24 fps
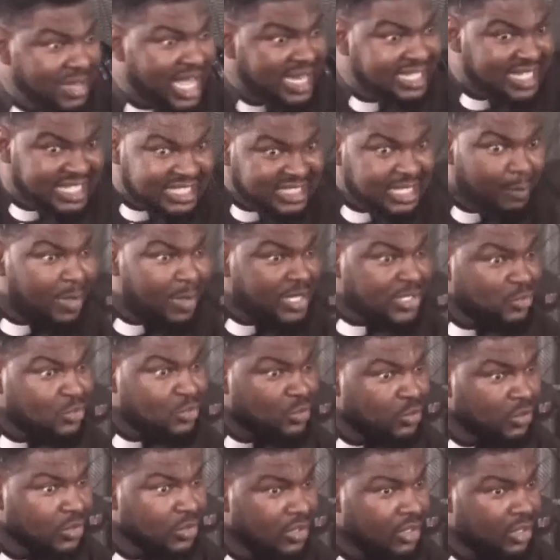me that this is the person
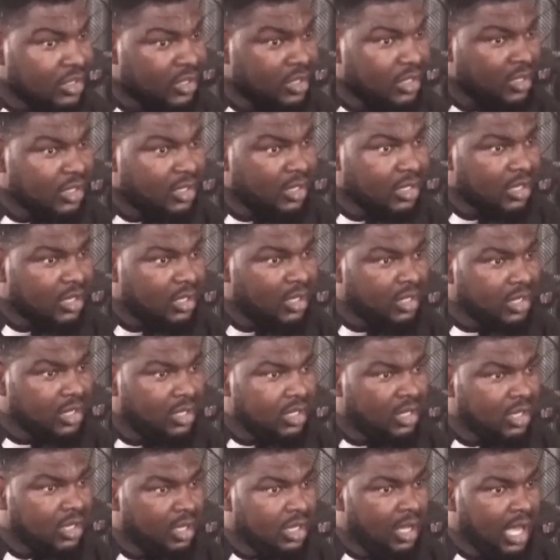to?
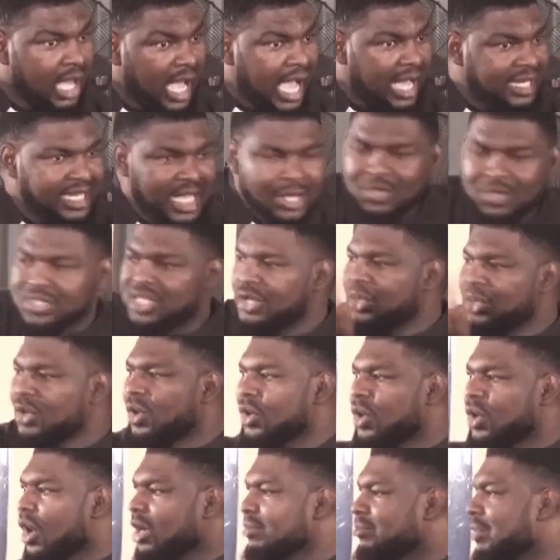And then you say, No,
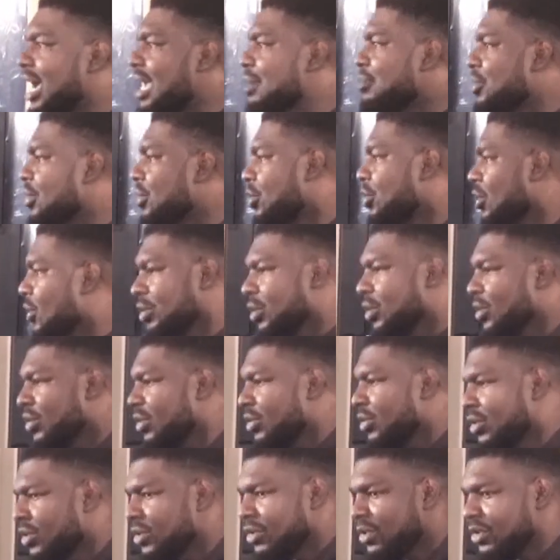God might be. No, no, no,
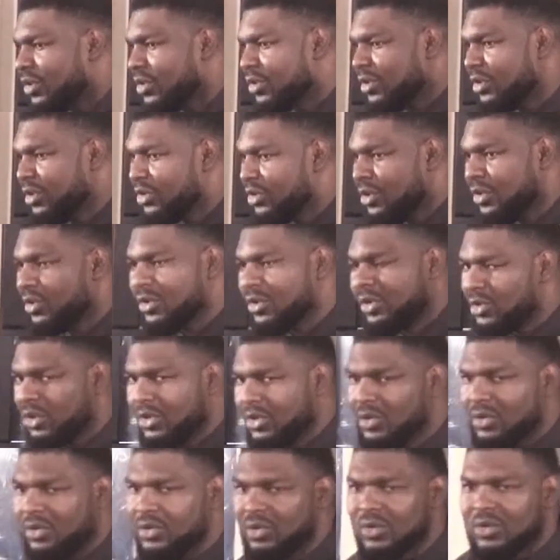no, no, no,
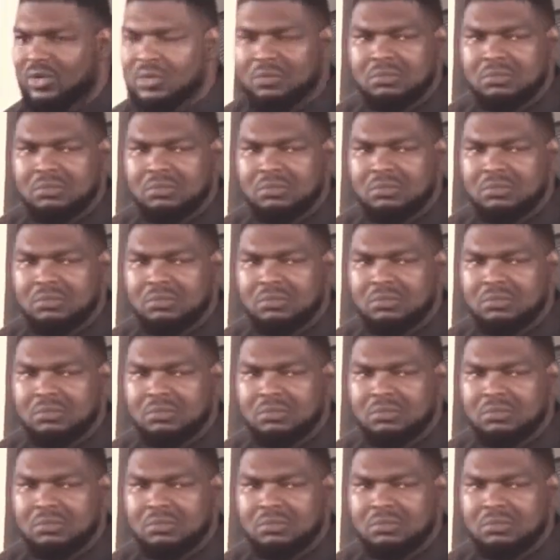no,